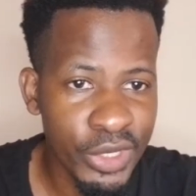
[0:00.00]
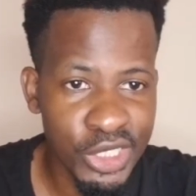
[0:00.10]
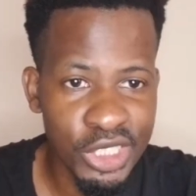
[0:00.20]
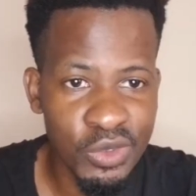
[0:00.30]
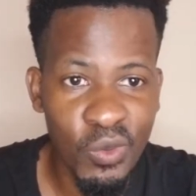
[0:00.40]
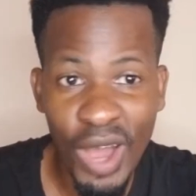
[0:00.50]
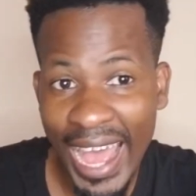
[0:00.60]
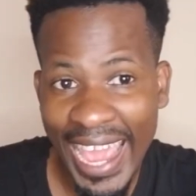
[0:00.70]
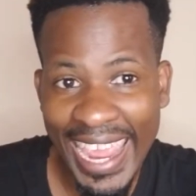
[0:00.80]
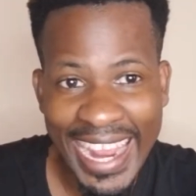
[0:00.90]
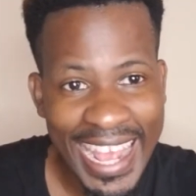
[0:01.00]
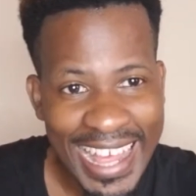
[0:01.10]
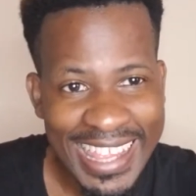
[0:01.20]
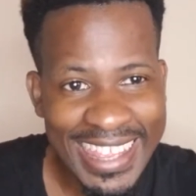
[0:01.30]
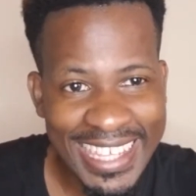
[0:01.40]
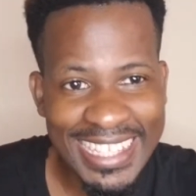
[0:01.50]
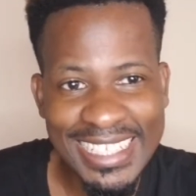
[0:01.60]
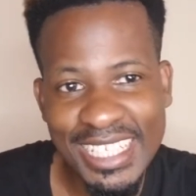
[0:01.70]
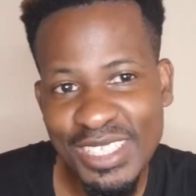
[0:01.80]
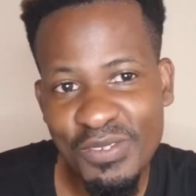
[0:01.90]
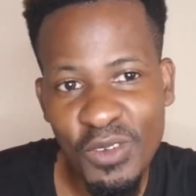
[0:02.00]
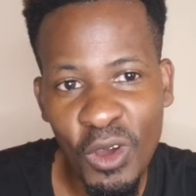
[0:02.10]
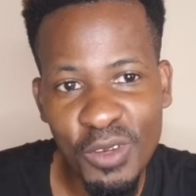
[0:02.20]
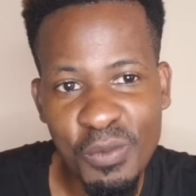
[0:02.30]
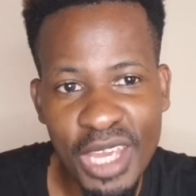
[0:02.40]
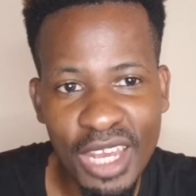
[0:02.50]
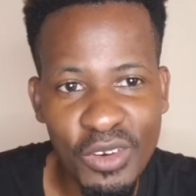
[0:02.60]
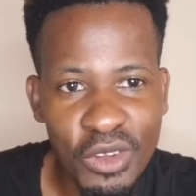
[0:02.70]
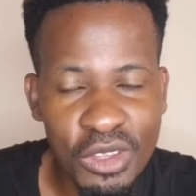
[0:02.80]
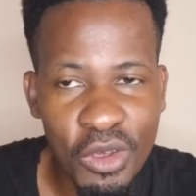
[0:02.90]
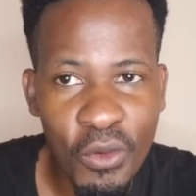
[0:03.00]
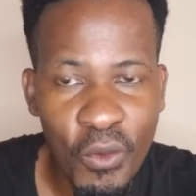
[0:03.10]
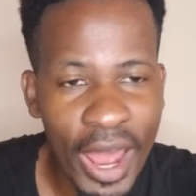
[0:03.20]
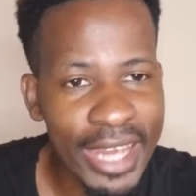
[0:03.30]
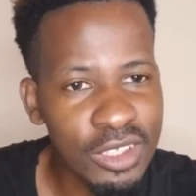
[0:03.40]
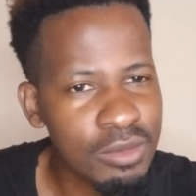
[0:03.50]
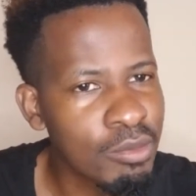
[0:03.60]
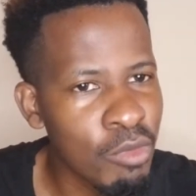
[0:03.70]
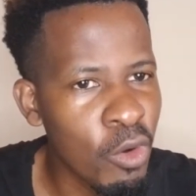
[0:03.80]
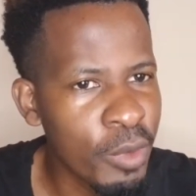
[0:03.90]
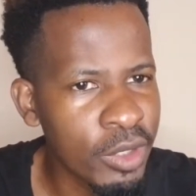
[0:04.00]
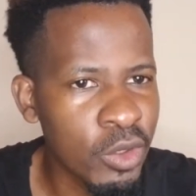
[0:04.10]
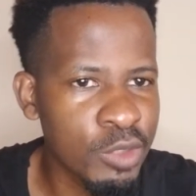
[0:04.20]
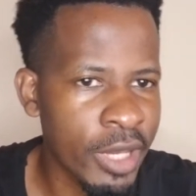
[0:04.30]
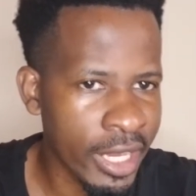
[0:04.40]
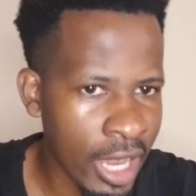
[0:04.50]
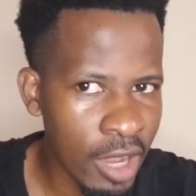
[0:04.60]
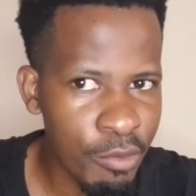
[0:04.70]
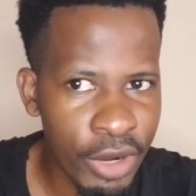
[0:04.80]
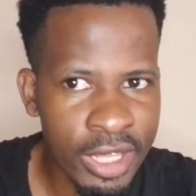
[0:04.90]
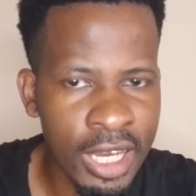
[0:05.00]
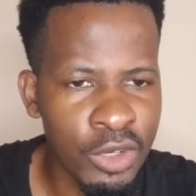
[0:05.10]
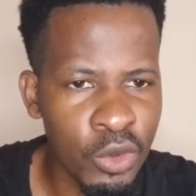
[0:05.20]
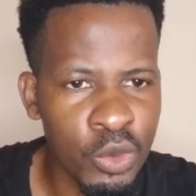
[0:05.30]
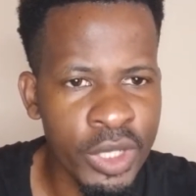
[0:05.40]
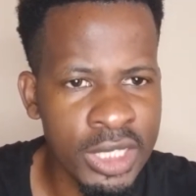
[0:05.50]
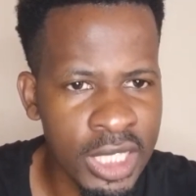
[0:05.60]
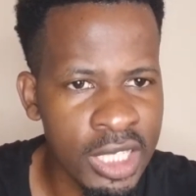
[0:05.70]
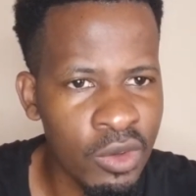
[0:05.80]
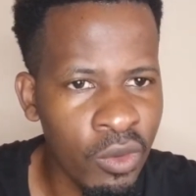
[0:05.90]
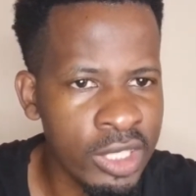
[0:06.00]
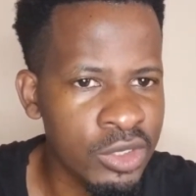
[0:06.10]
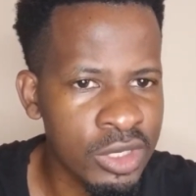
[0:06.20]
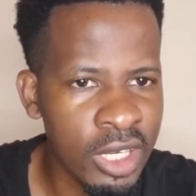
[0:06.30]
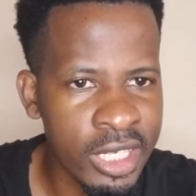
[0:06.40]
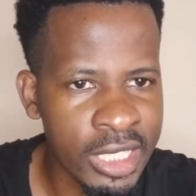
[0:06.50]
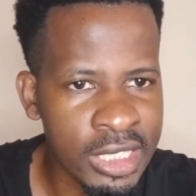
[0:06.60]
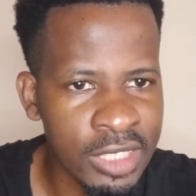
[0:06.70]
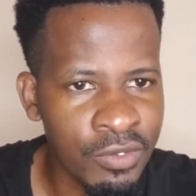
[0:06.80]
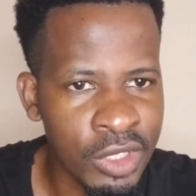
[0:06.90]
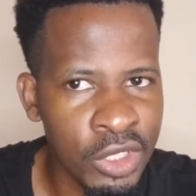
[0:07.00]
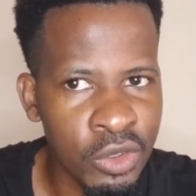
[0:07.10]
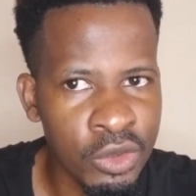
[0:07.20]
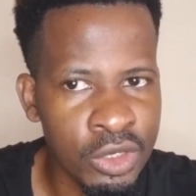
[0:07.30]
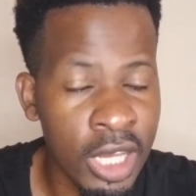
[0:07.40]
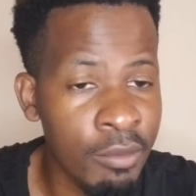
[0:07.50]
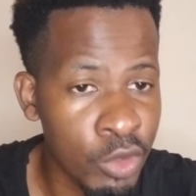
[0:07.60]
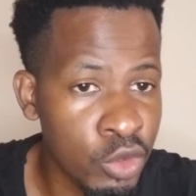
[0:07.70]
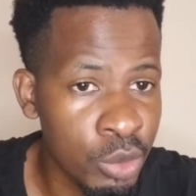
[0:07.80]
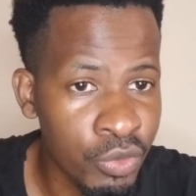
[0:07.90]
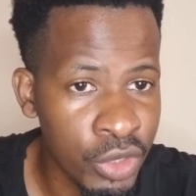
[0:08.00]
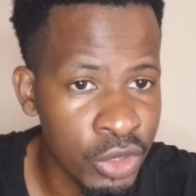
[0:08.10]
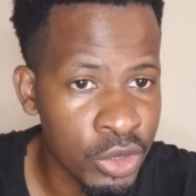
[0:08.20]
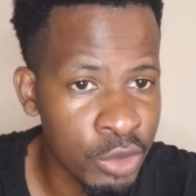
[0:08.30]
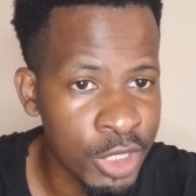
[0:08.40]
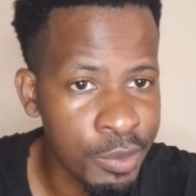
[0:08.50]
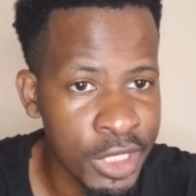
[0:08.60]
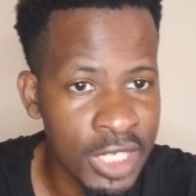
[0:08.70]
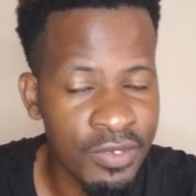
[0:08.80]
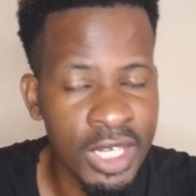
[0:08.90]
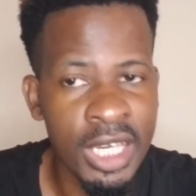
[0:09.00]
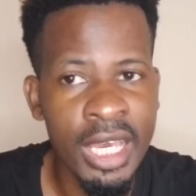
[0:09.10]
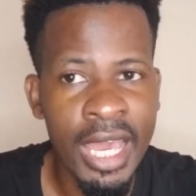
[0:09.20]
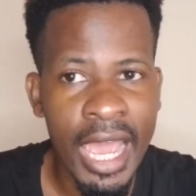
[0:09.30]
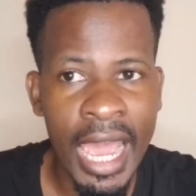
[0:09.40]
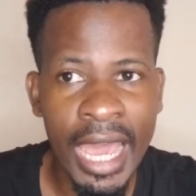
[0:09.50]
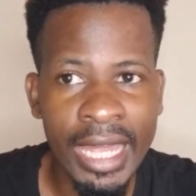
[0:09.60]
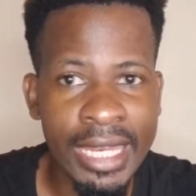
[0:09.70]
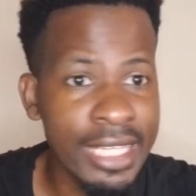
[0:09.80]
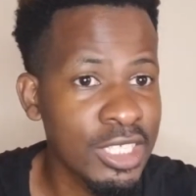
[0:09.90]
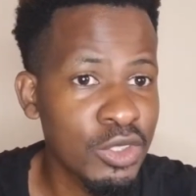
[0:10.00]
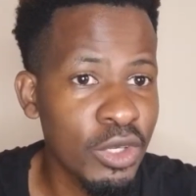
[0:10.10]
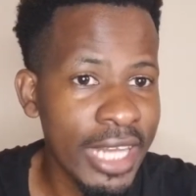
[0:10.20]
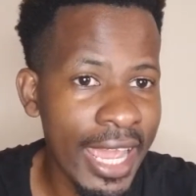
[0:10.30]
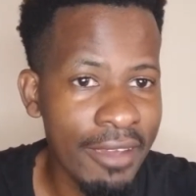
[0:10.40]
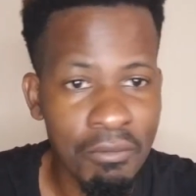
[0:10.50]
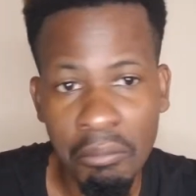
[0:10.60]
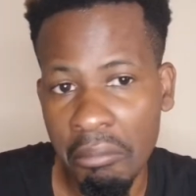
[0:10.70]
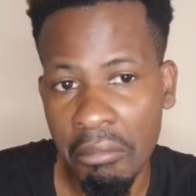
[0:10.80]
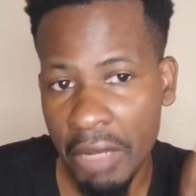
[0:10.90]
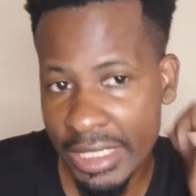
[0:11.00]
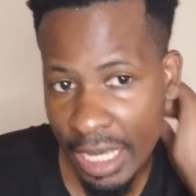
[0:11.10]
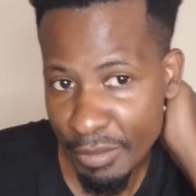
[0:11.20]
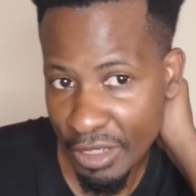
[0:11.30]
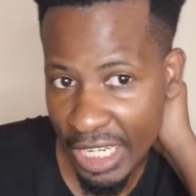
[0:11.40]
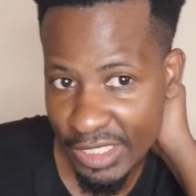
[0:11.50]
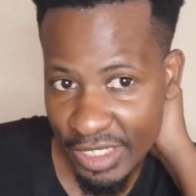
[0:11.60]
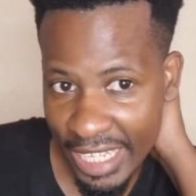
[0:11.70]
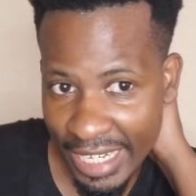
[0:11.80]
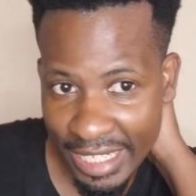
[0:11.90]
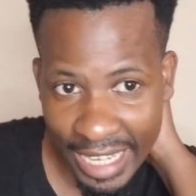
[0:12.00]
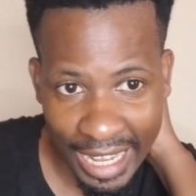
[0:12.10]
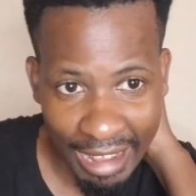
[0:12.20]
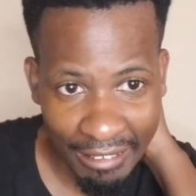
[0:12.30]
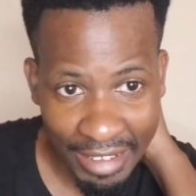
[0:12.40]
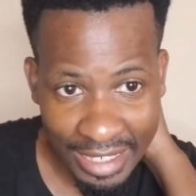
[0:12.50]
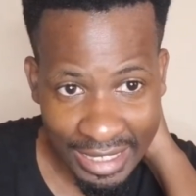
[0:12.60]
is why this has caught me at the right moment, because my younger brother Atootwe said he wants to start editing videos, YouTube videos to be specific, and I just thought, hey, let's capitalize on that and